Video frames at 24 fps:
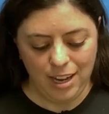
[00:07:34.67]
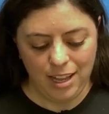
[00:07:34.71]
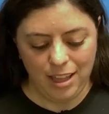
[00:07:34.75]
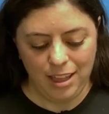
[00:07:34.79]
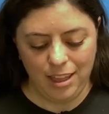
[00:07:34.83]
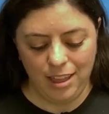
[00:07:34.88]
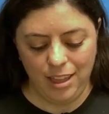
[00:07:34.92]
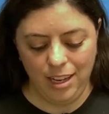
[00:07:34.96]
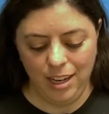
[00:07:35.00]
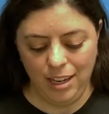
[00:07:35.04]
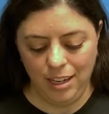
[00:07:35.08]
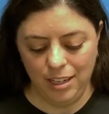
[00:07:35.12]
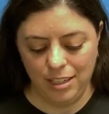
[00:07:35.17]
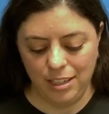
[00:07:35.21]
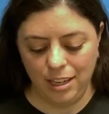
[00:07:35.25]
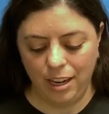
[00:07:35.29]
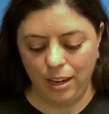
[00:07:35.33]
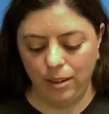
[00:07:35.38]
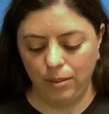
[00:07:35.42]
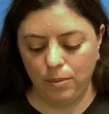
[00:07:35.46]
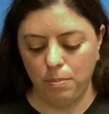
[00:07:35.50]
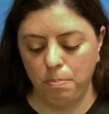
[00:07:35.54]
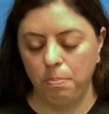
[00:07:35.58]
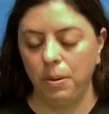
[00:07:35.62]
These
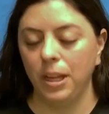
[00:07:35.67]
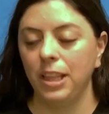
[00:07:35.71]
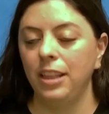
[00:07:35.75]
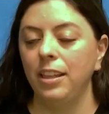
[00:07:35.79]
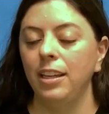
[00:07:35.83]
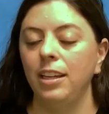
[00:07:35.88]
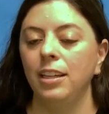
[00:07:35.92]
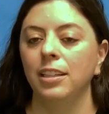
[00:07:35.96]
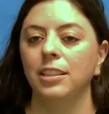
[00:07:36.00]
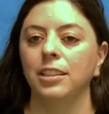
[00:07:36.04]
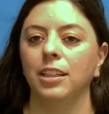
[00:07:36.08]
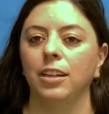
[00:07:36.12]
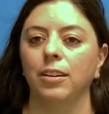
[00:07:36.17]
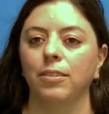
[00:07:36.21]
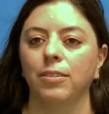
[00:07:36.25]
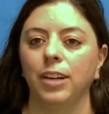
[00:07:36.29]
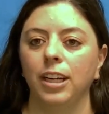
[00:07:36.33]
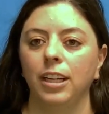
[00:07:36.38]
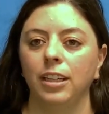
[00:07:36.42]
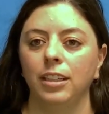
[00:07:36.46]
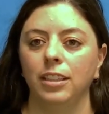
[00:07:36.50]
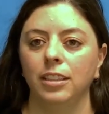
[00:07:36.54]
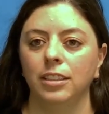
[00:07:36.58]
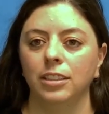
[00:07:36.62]
are
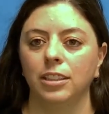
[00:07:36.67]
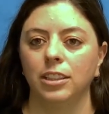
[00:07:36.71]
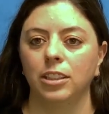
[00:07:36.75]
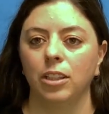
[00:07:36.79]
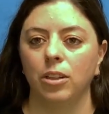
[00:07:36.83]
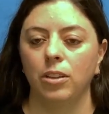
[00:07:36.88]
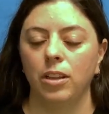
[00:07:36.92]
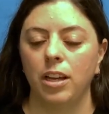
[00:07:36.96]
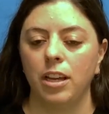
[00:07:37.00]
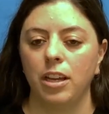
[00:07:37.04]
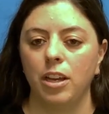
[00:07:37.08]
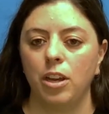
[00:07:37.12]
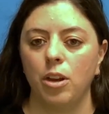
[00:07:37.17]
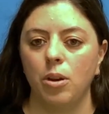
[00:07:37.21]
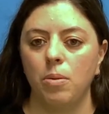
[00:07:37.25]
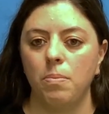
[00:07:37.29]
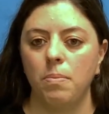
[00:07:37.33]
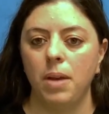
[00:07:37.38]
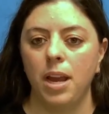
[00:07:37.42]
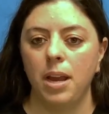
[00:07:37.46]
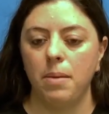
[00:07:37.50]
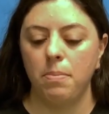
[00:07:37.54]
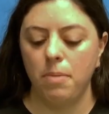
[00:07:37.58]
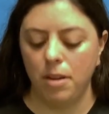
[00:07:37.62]
written so that you
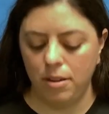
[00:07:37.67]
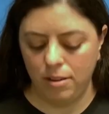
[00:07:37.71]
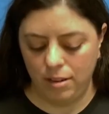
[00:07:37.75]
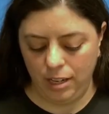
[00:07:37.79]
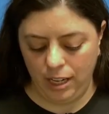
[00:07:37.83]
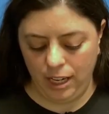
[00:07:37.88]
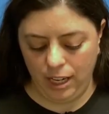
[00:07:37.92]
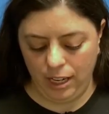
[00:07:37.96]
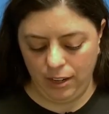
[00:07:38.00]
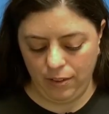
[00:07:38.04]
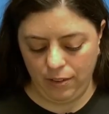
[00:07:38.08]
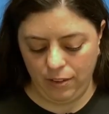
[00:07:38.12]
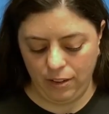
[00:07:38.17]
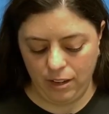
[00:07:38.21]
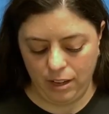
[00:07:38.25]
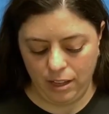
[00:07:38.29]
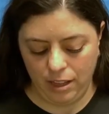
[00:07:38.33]
may believe